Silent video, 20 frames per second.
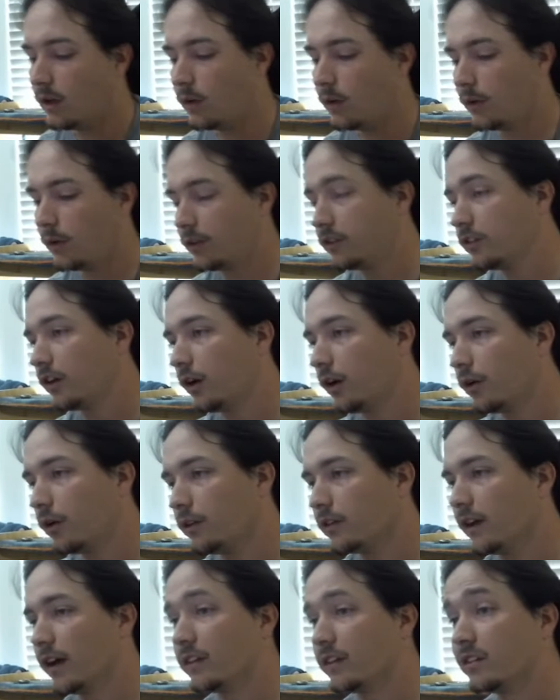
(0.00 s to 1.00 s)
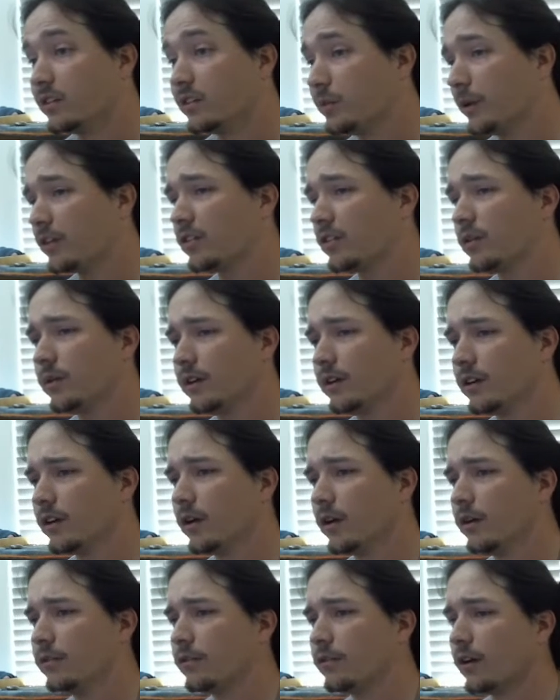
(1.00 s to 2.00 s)
Which is always nice, especially when you're
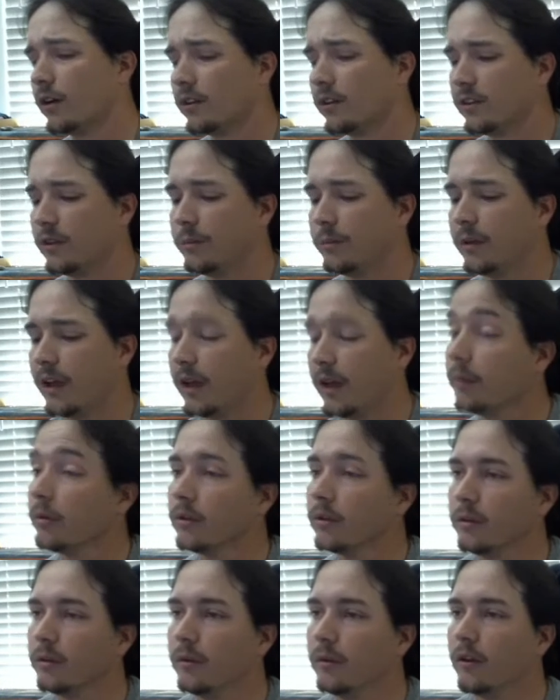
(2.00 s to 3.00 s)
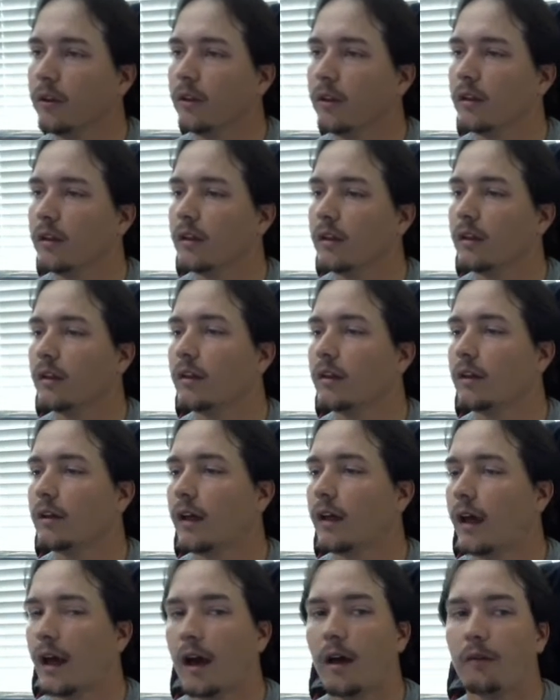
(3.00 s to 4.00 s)
going first, to be able to
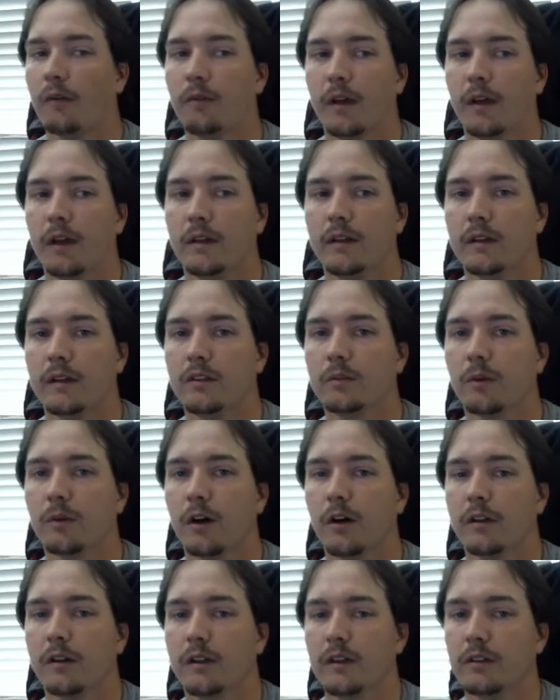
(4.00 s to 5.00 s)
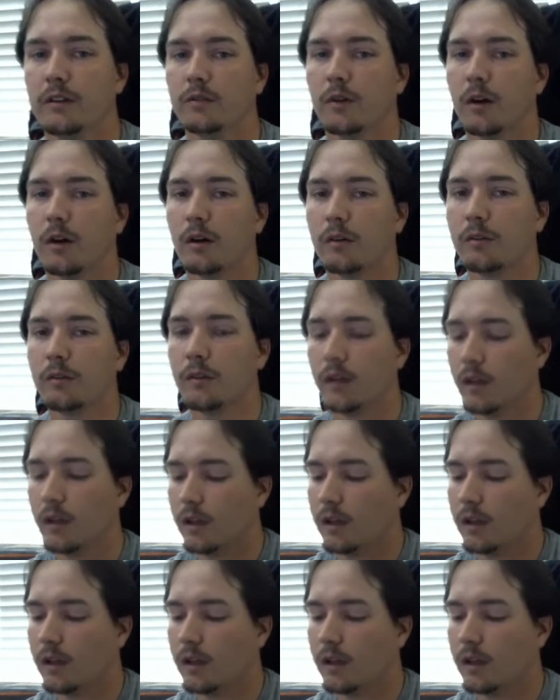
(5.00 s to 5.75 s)
have a Digimon Digivolve